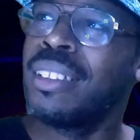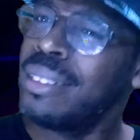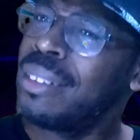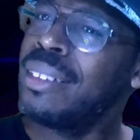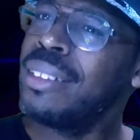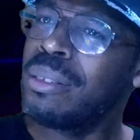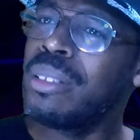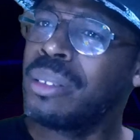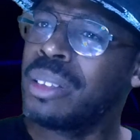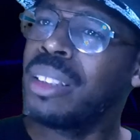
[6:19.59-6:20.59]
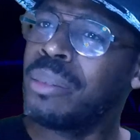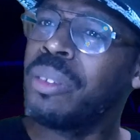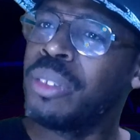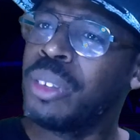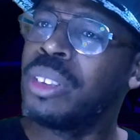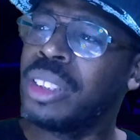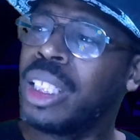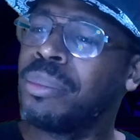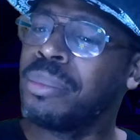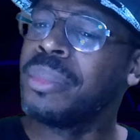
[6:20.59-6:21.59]
no, you know what, I'm, gonna, I'm having a good
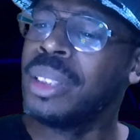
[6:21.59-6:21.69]
time.